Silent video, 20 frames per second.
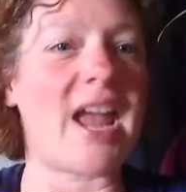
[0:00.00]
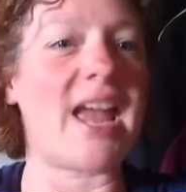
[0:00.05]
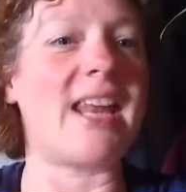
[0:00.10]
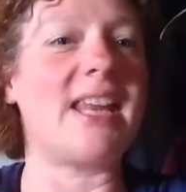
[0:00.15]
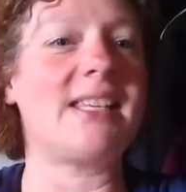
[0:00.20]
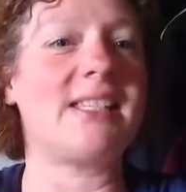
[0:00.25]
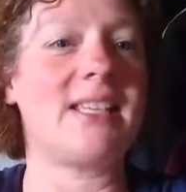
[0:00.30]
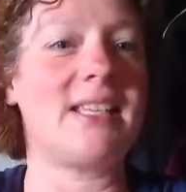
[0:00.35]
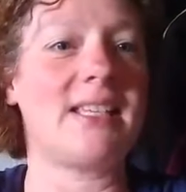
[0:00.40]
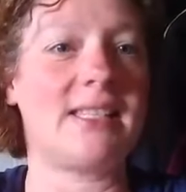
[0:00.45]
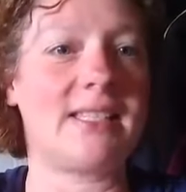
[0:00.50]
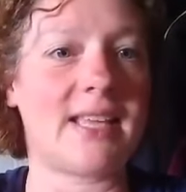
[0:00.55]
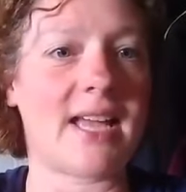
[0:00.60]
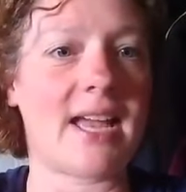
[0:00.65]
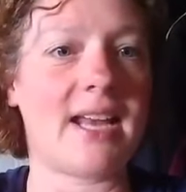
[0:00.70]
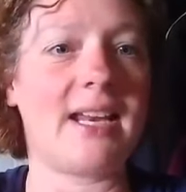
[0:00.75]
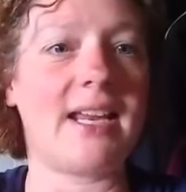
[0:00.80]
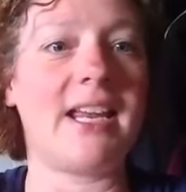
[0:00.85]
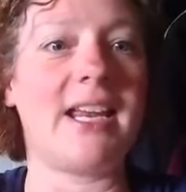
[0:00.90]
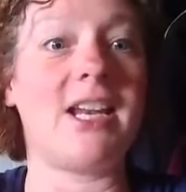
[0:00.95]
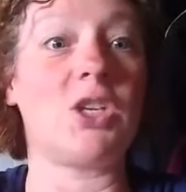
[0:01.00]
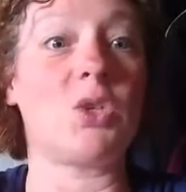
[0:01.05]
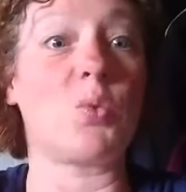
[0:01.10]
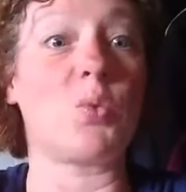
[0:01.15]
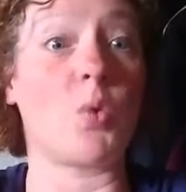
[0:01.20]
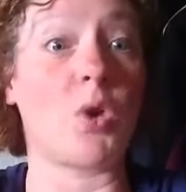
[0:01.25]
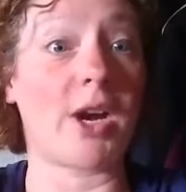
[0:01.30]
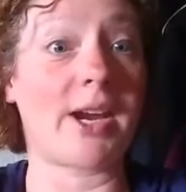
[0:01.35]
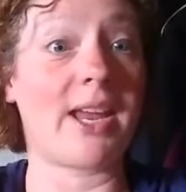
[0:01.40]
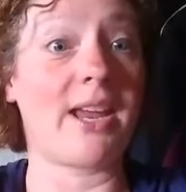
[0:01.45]
And as I said, it is
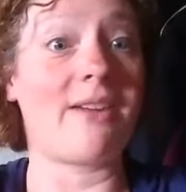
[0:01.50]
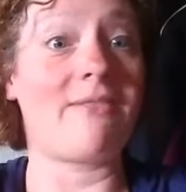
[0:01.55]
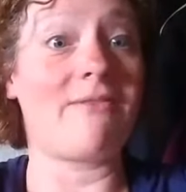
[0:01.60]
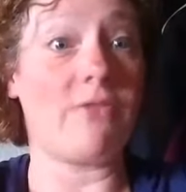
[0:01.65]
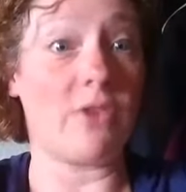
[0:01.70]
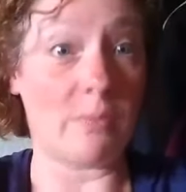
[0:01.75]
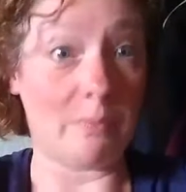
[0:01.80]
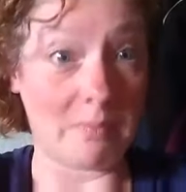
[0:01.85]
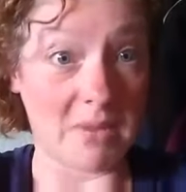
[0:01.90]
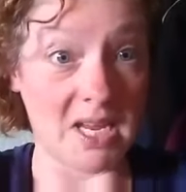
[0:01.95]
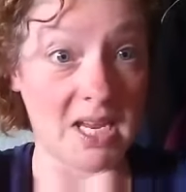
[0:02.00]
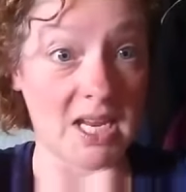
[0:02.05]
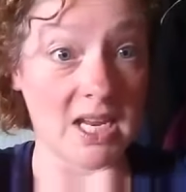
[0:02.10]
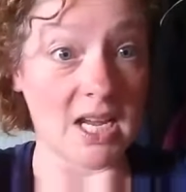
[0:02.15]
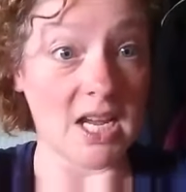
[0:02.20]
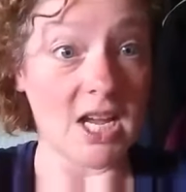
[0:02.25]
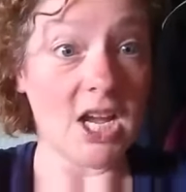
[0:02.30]
working for me.